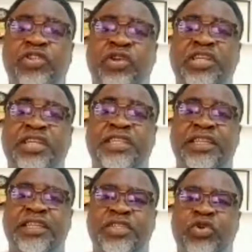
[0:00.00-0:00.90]

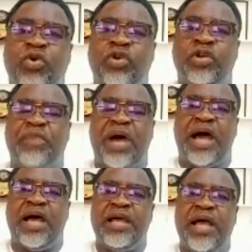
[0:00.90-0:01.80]
consolidating his hold on
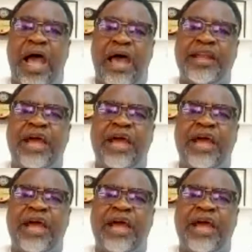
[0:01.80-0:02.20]
power.